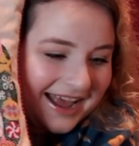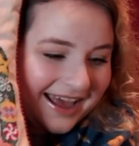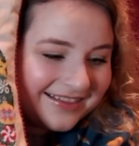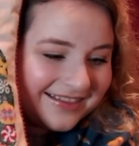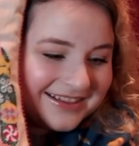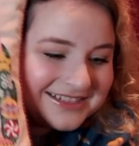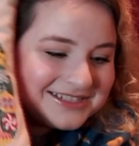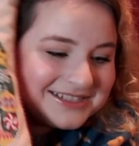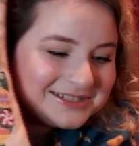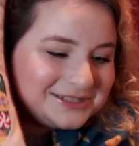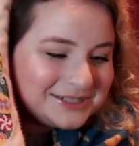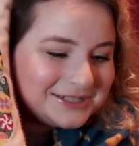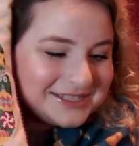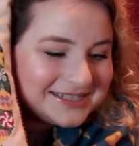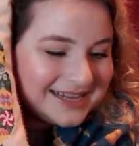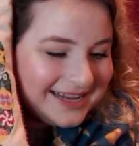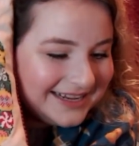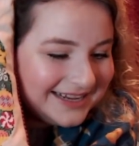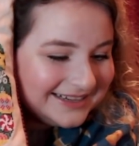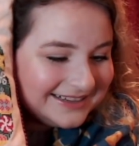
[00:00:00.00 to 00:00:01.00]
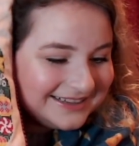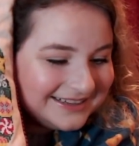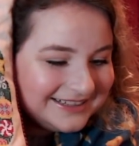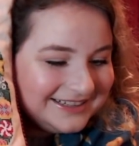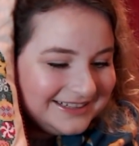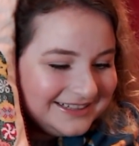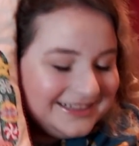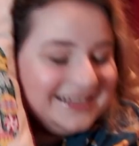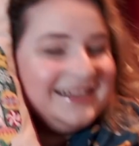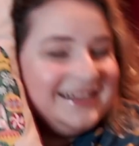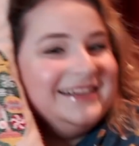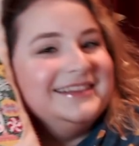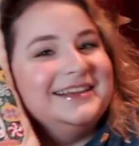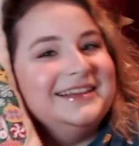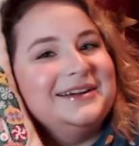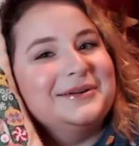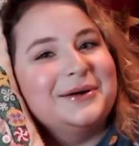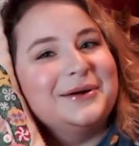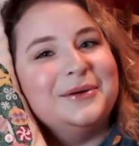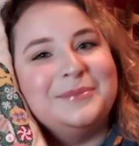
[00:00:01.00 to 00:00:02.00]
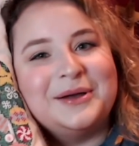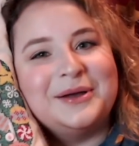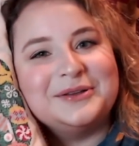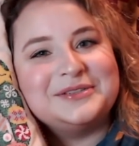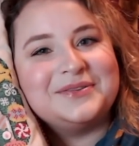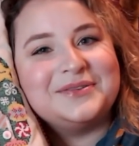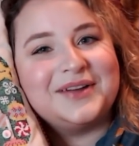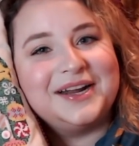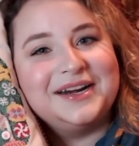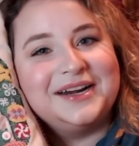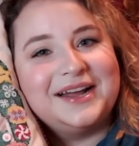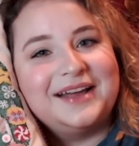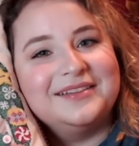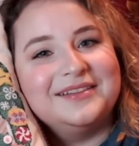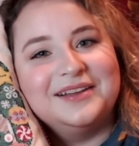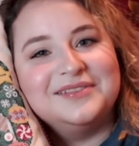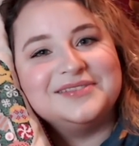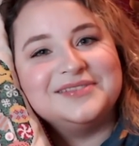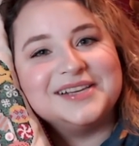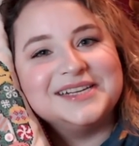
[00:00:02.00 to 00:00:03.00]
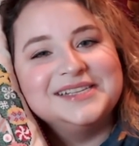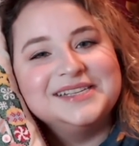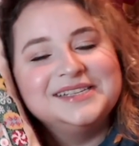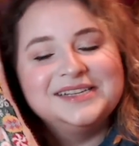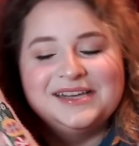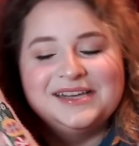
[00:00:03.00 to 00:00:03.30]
And this is just like the literal most fun. I love this.